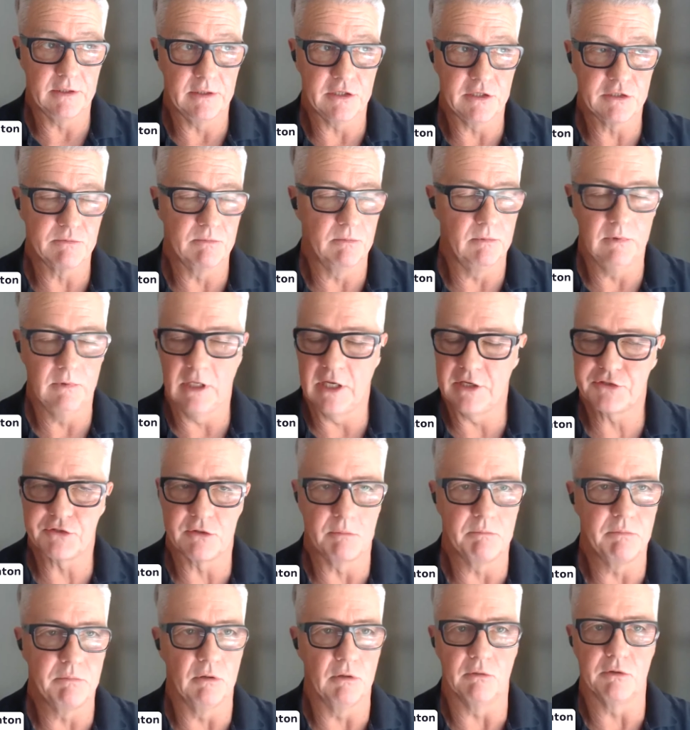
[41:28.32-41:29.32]
there's
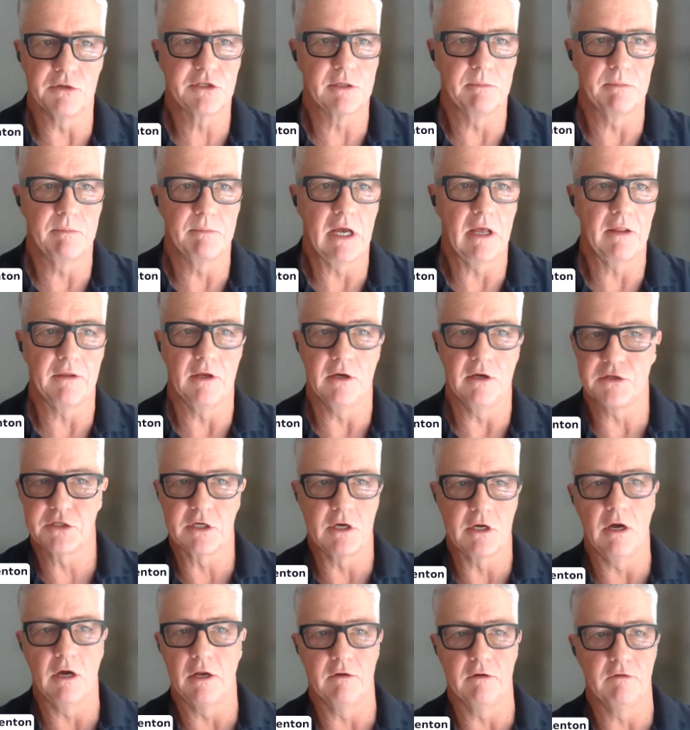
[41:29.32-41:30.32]
less reports about those
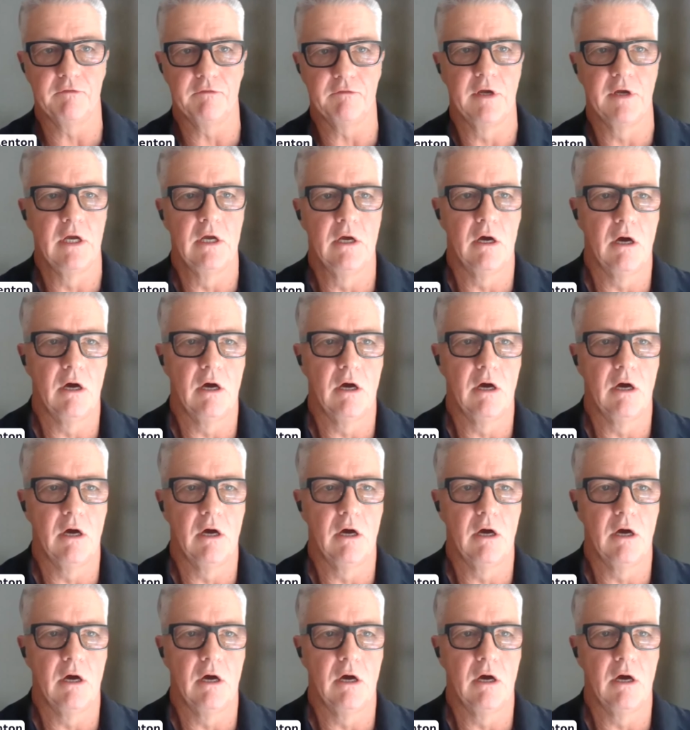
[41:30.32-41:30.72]
kind of